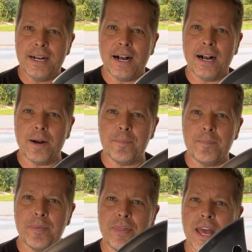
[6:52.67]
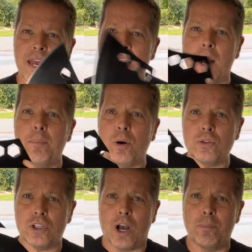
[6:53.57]
um, than a
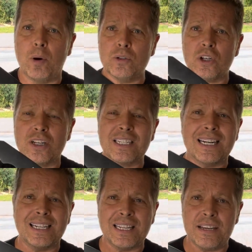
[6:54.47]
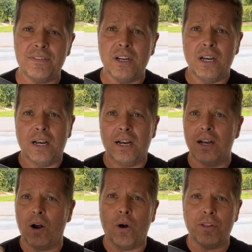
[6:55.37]
bone saw. A bone saw is going to leave uh,
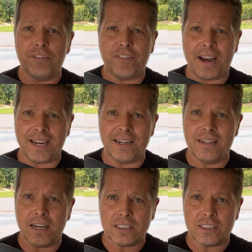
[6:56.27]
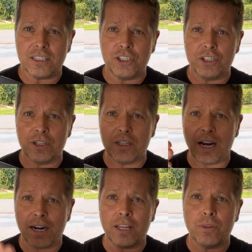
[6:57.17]
all the fine dust that you're
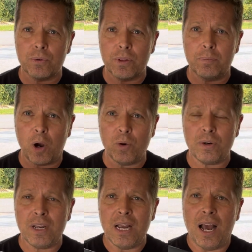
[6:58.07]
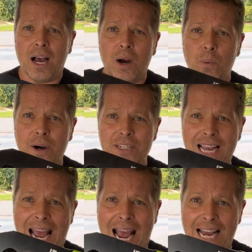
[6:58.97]
cutting through the bone, uh, whereas a
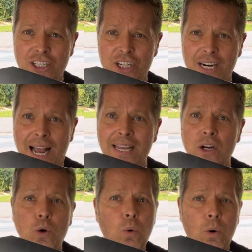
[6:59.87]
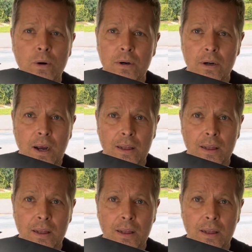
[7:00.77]
hatchet, I can quarter a